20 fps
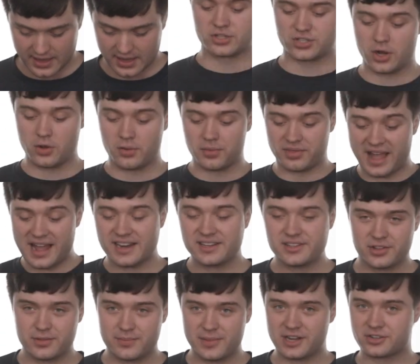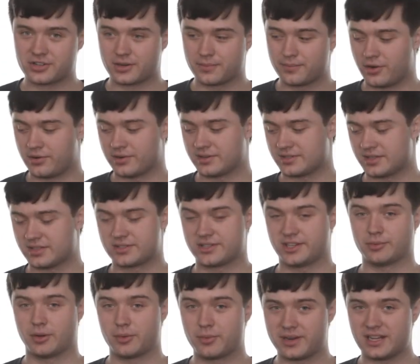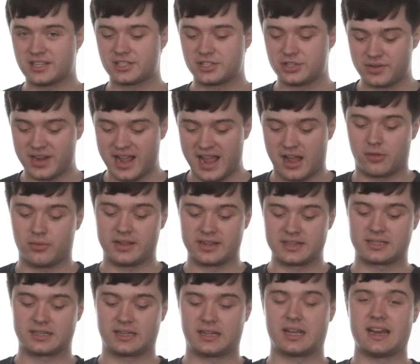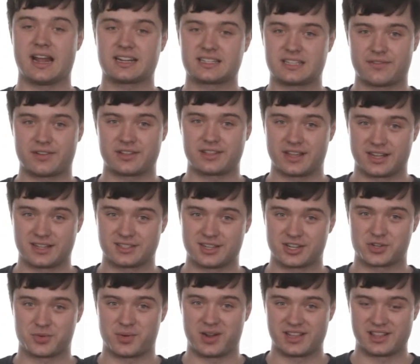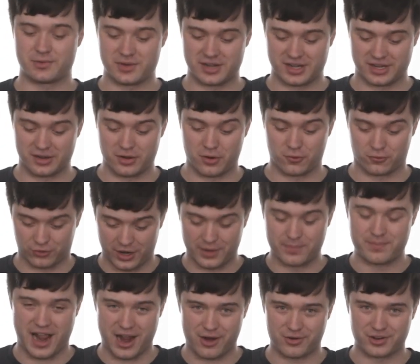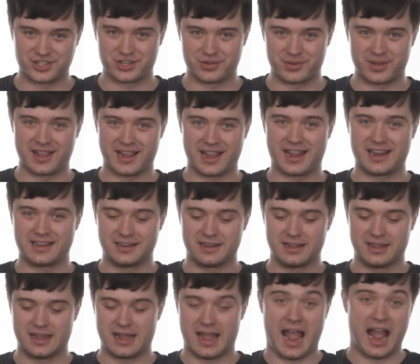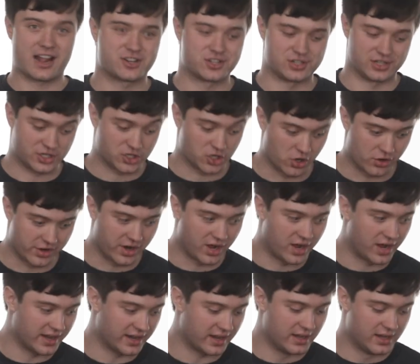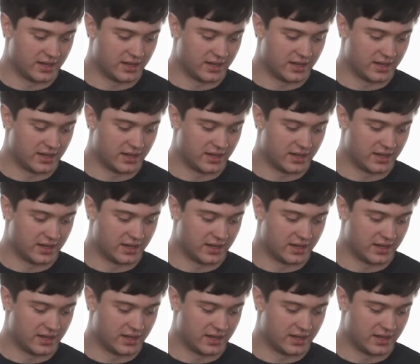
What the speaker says: So that is all the major components installed. What we need to do now is connect everything in such a way that we can run power to it and actually turn it on.